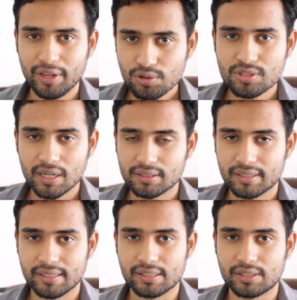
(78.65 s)
when you start the
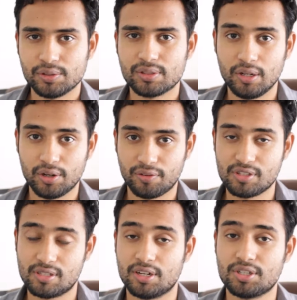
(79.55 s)
test, you see a lot of
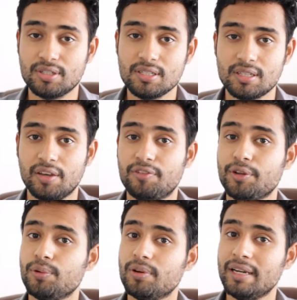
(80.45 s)
instructions. If you
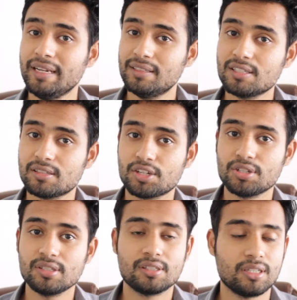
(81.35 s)
don't need the
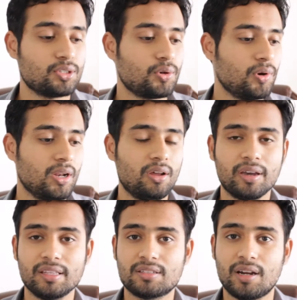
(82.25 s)
instructions, just go
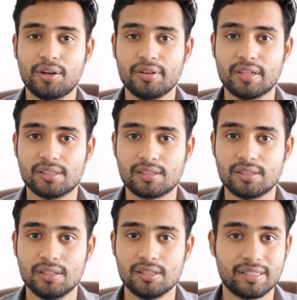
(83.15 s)
along and start your test.
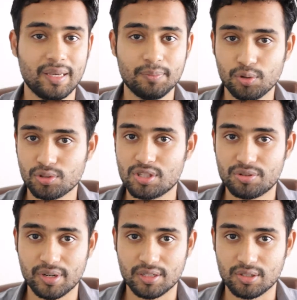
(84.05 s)
Skip those
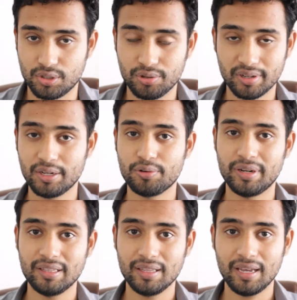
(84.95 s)
instructions. You don't need to
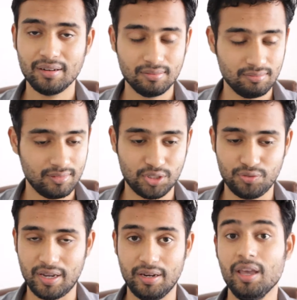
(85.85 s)
read that, that's
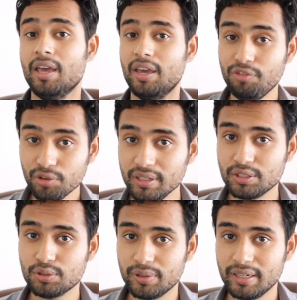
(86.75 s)
fine. If you
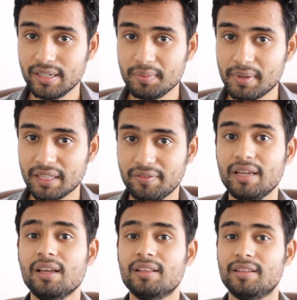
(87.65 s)
need to read that, by the
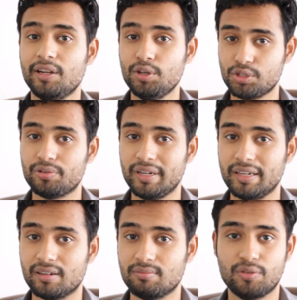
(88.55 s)
way, then you should read
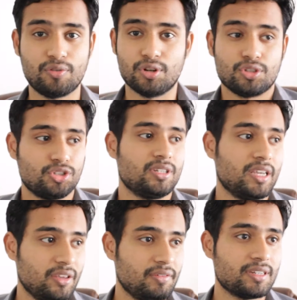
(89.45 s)
it. Of course, you
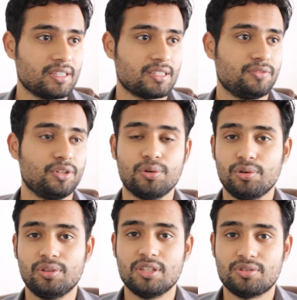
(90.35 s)
shouldn't give a test if you don't
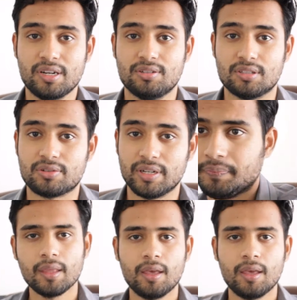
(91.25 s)
know the instructions, right?